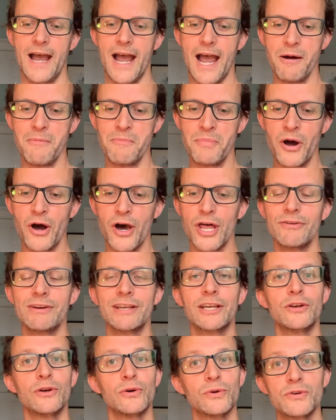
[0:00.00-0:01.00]
And
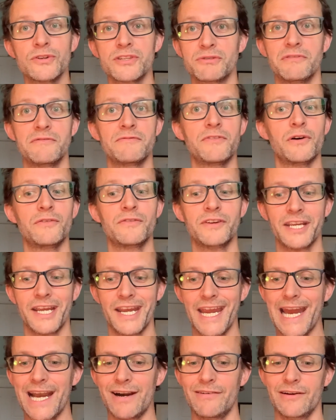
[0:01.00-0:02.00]
partnering can also involve
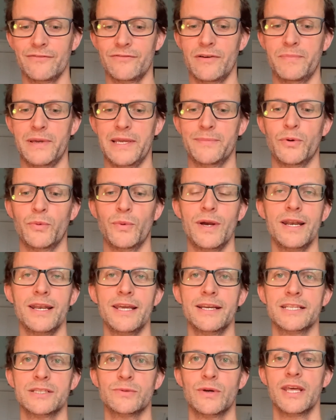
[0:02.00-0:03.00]
caring for people we're
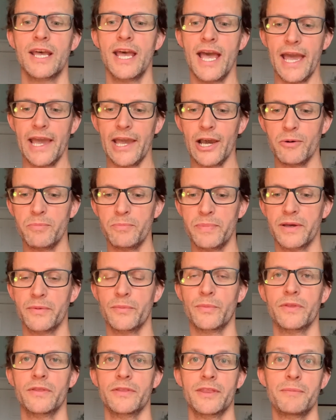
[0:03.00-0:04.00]
linked with,
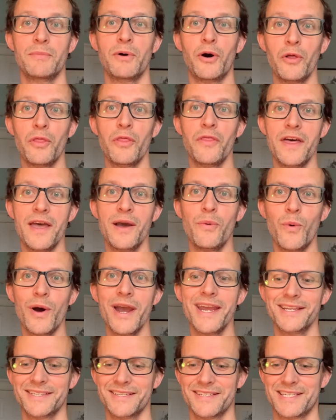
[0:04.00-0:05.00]
helping them on their
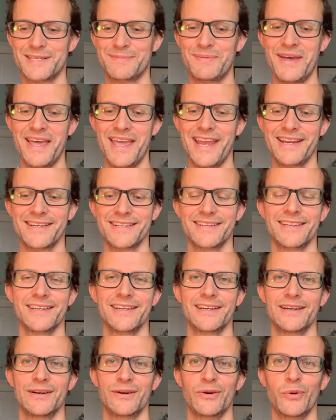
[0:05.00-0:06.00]
way to Spain
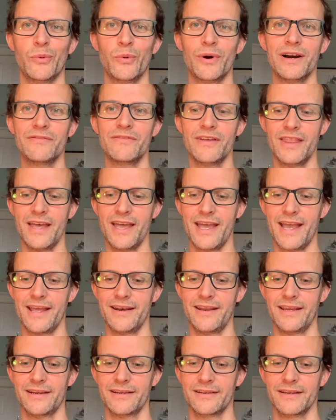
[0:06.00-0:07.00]
or wherever they're
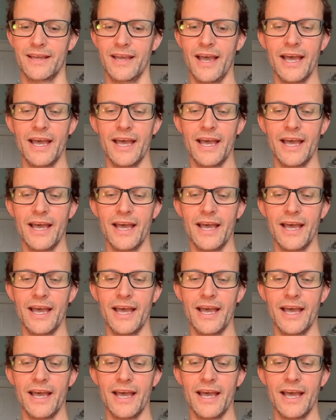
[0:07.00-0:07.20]
heading,